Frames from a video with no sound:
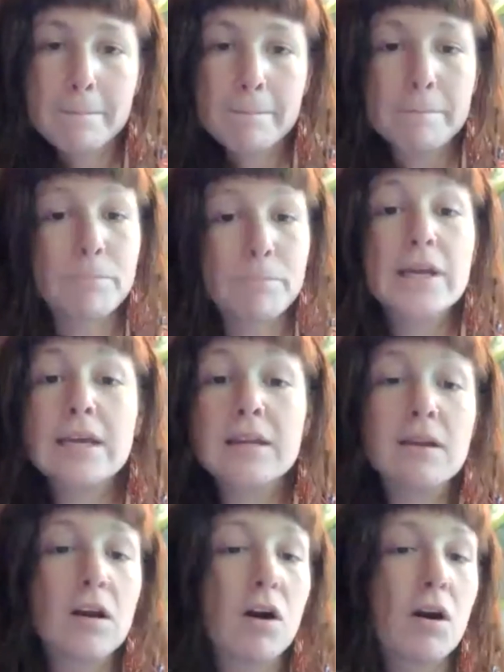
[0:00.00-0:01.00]
bring
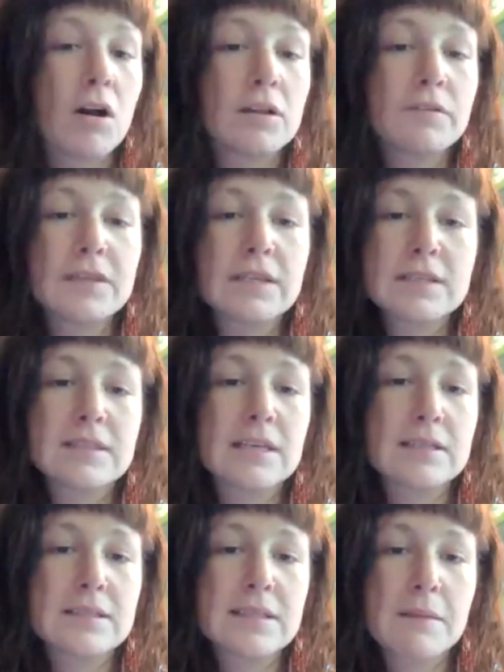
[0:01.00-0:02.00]
in all of these
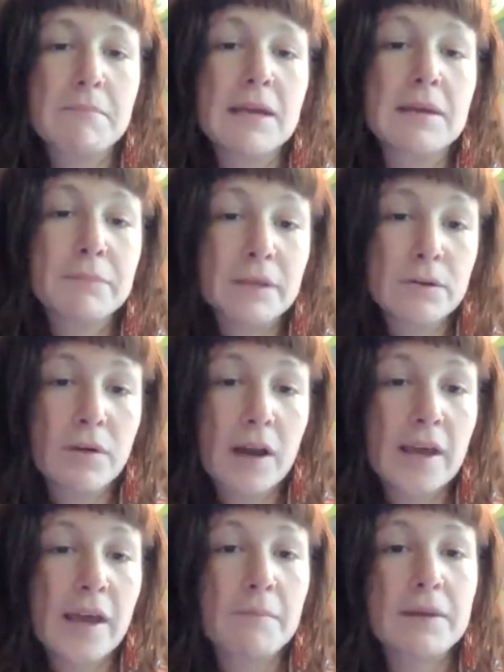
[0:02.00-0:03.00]
things that make me who I
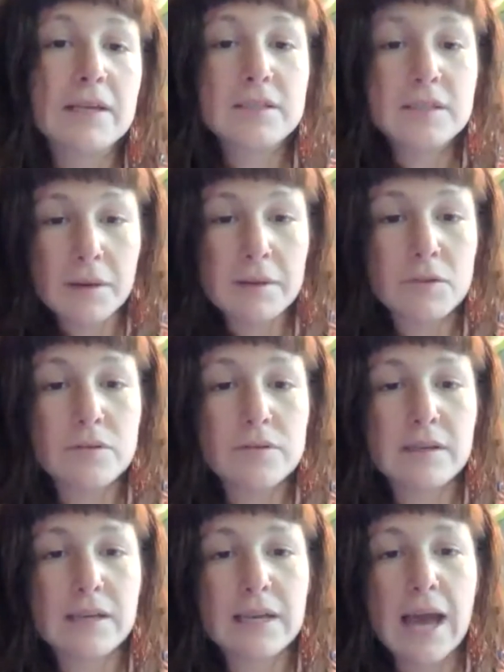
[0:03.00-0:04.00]
am into my
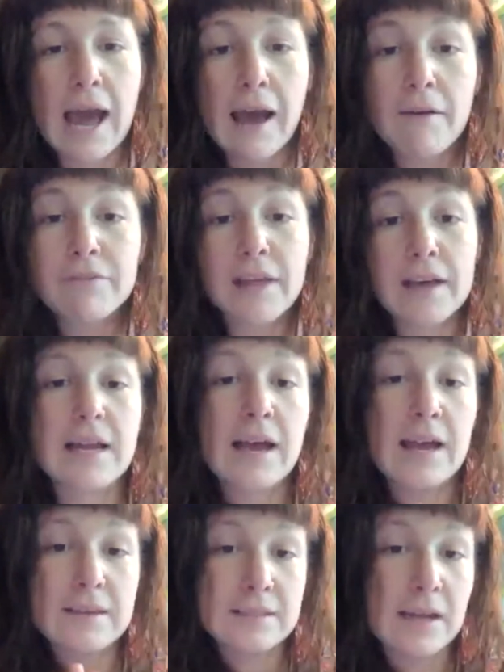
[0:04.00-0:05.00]
music and have that
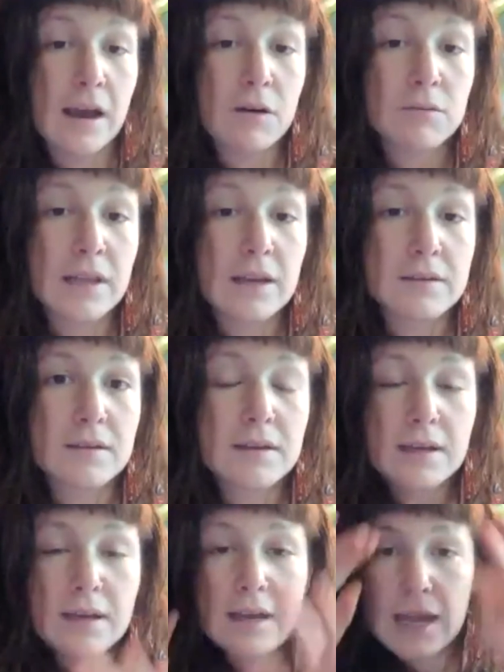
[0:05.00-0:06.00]
as an outlet.
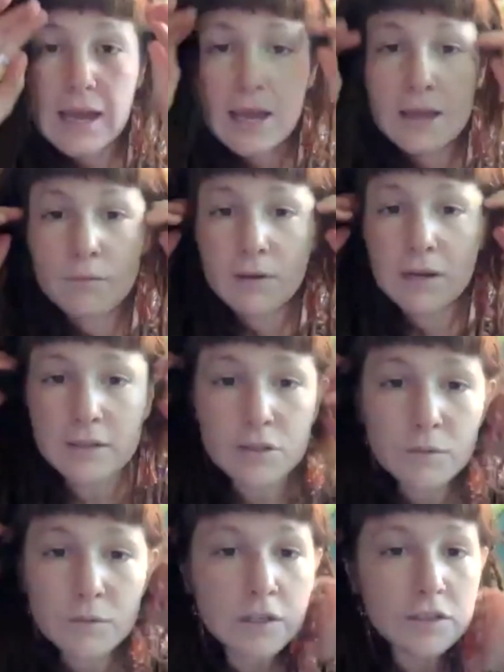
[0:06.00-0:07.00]
And when I
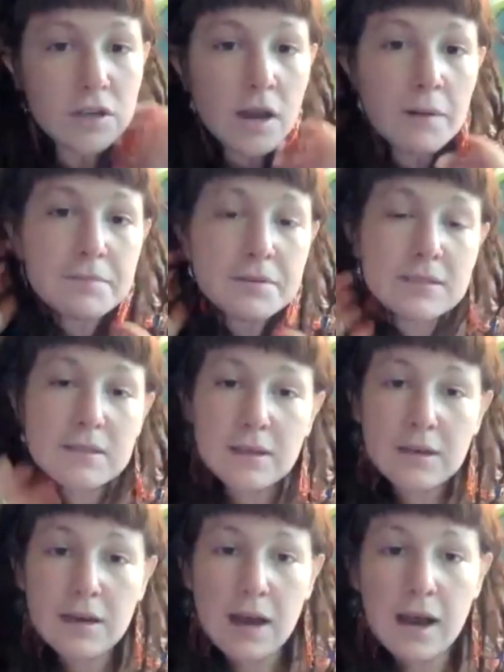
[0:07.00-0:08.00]
do workshops,
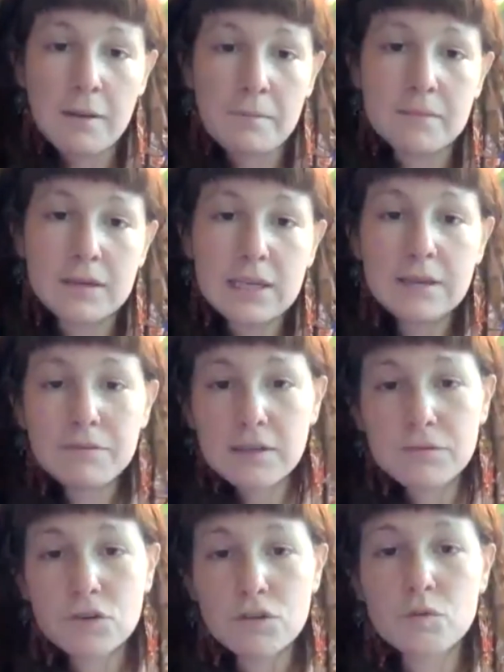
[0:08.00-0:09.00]
um, even
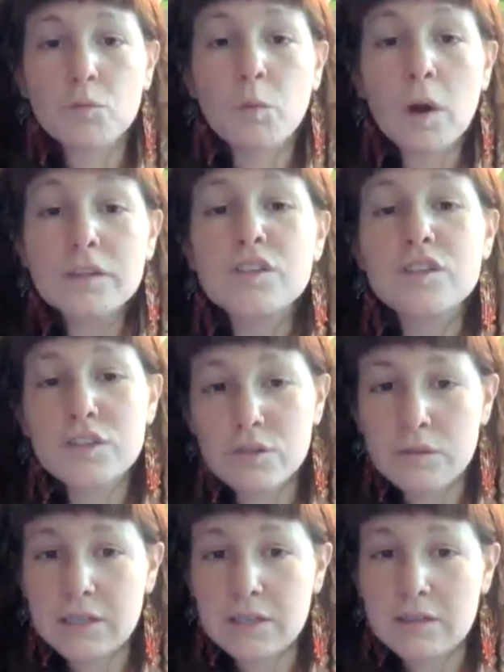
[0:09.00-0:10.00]
if there's one
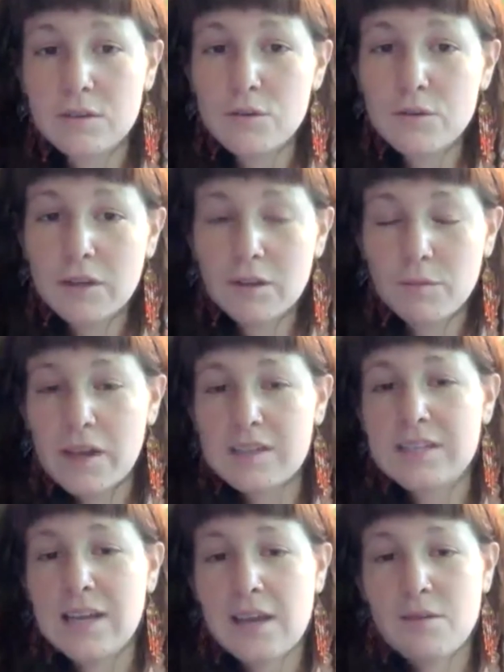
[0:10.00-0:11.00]
student who can
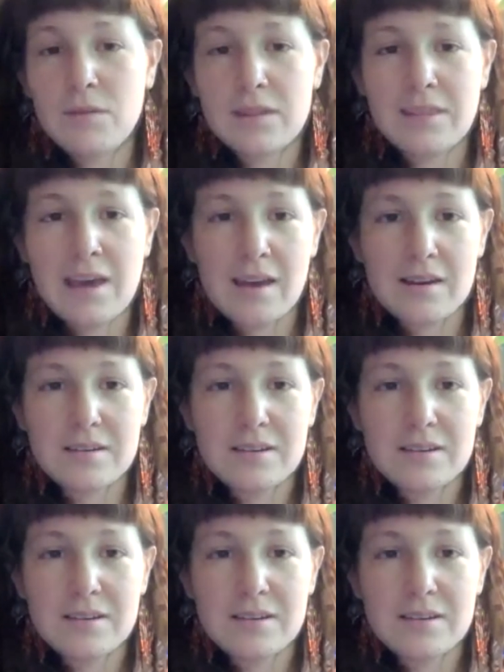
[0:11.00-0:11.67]
resonate with that,